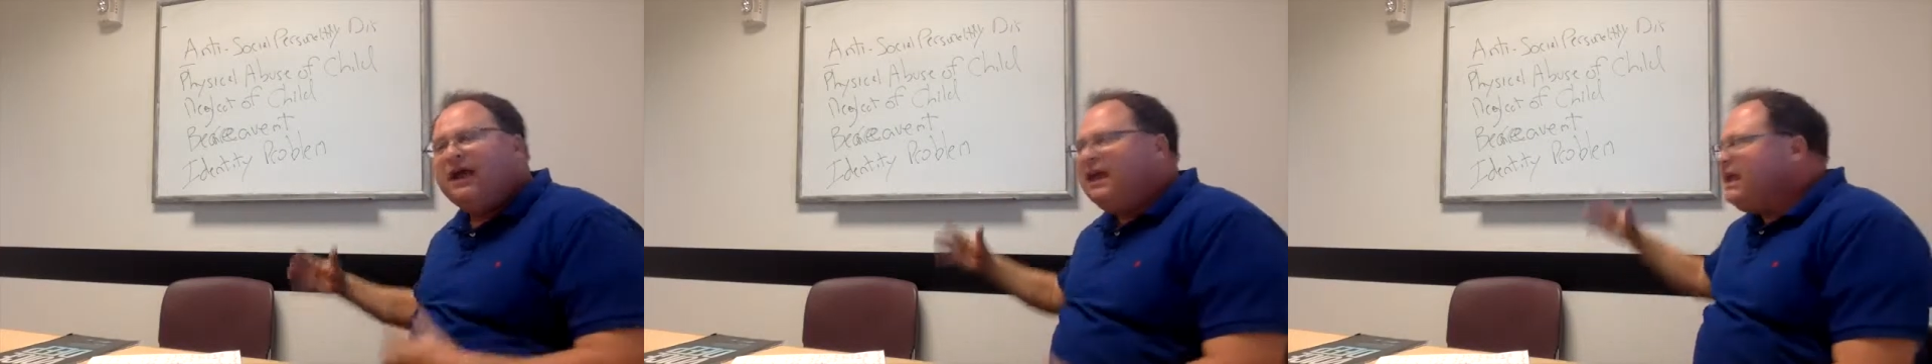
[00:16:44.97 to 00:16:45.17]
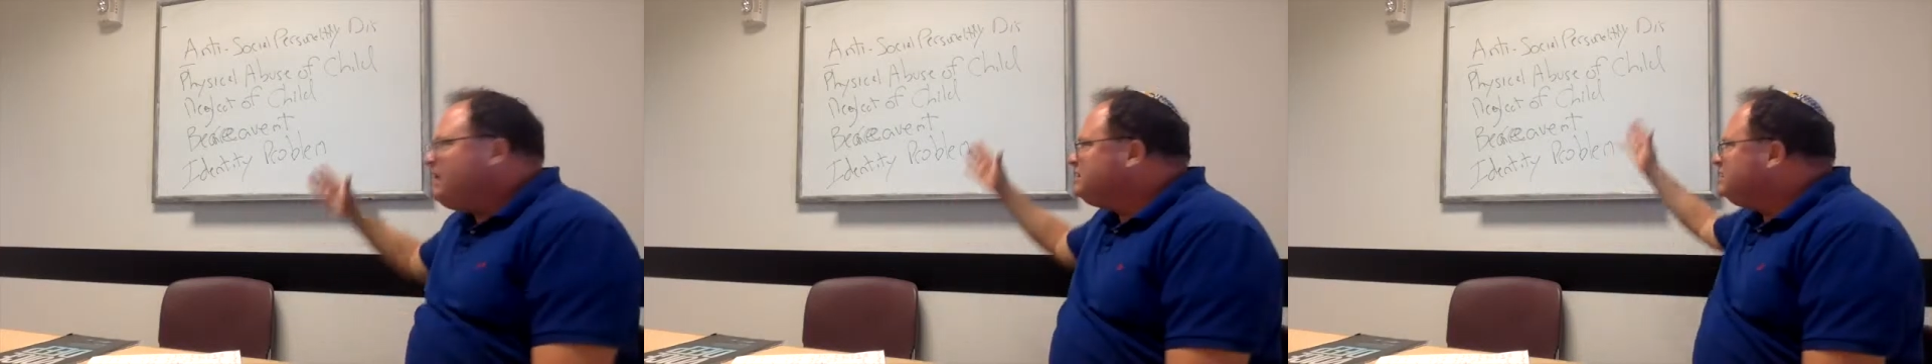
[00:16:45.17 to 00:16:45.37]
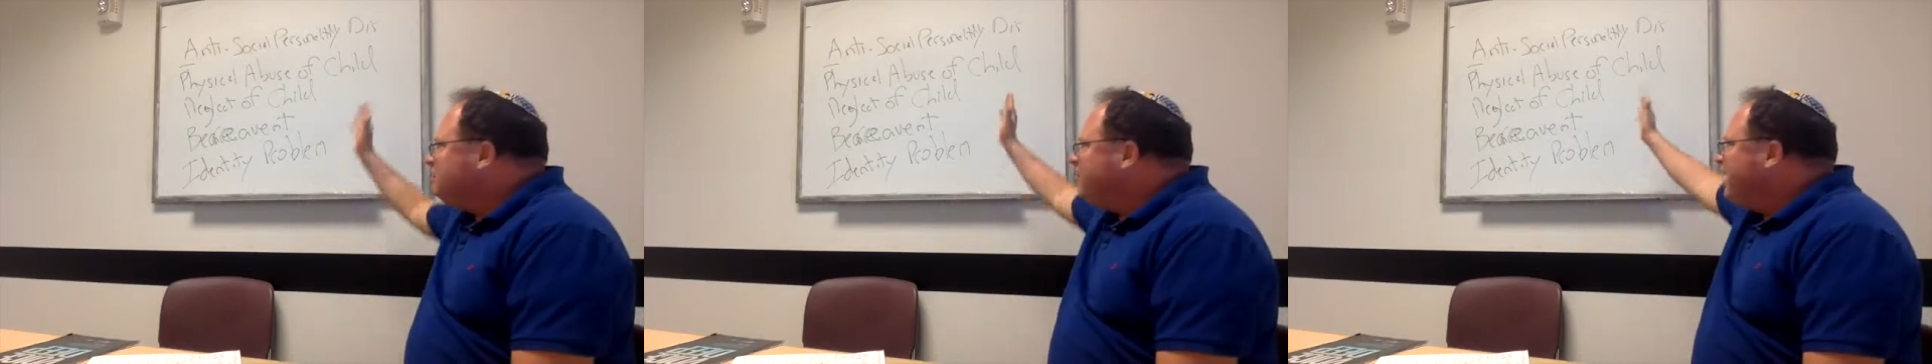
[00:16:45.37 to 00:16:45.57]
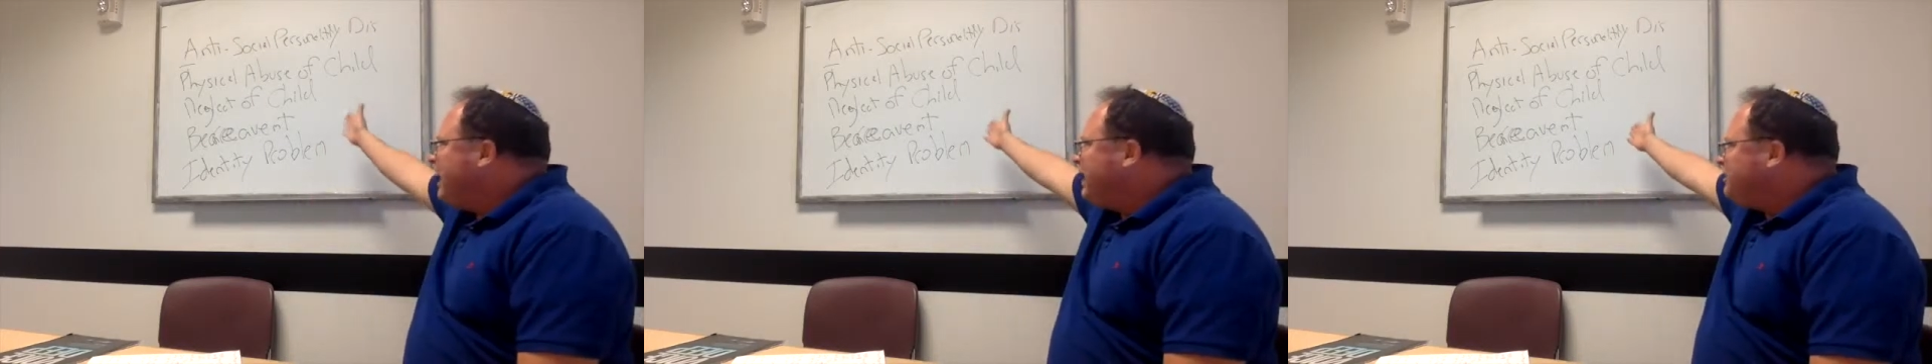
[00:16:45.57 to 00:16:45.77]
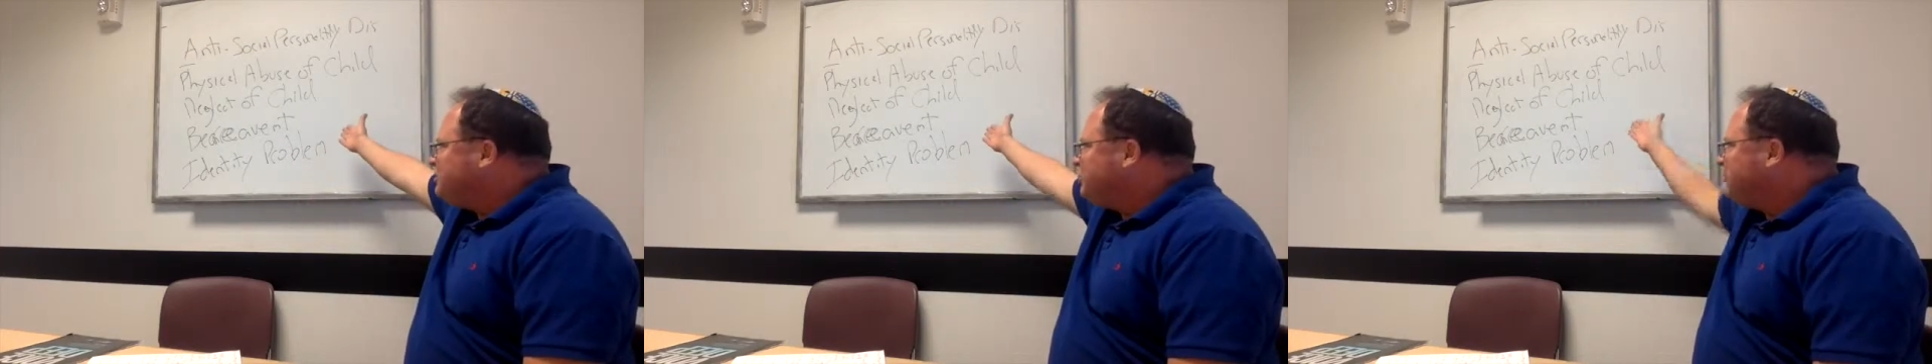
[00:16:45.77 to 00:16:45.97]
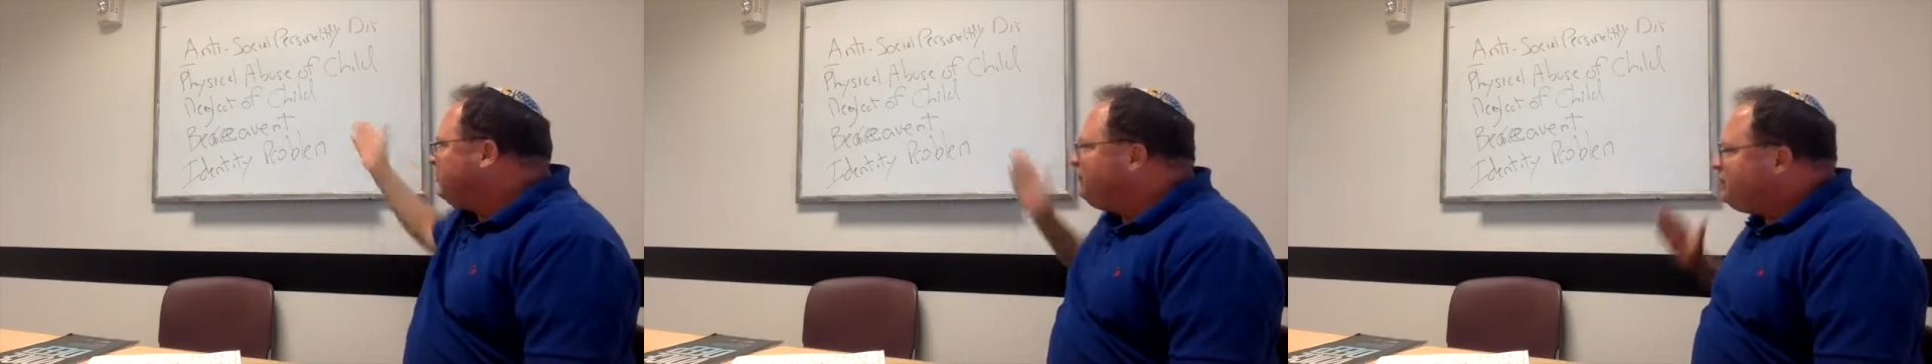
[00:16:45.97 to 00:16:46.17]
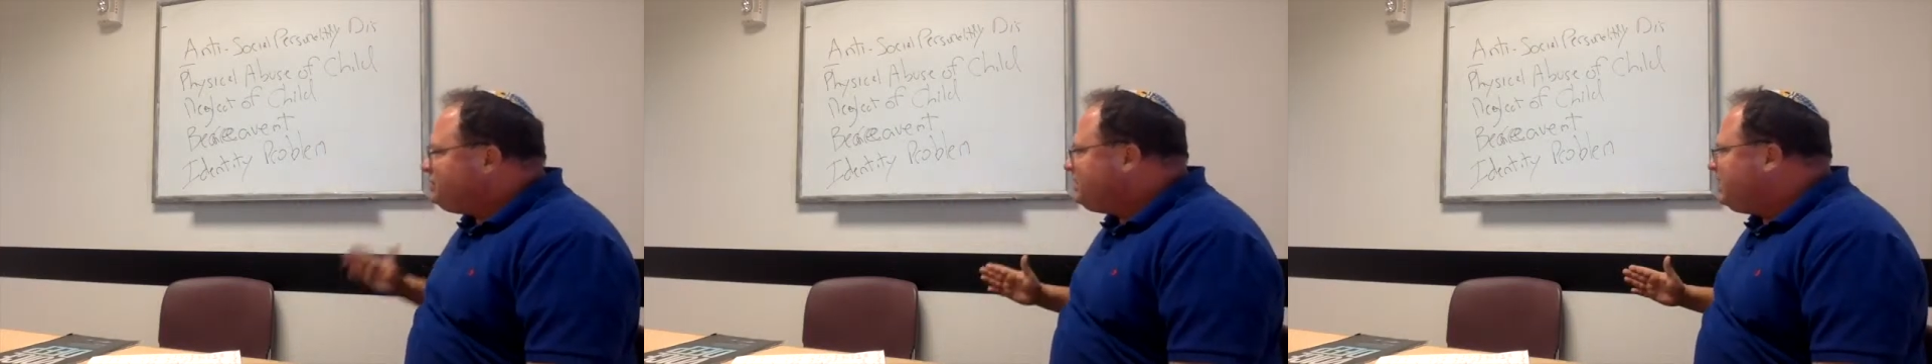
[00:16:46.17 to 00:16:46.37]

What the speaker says: He's the master of his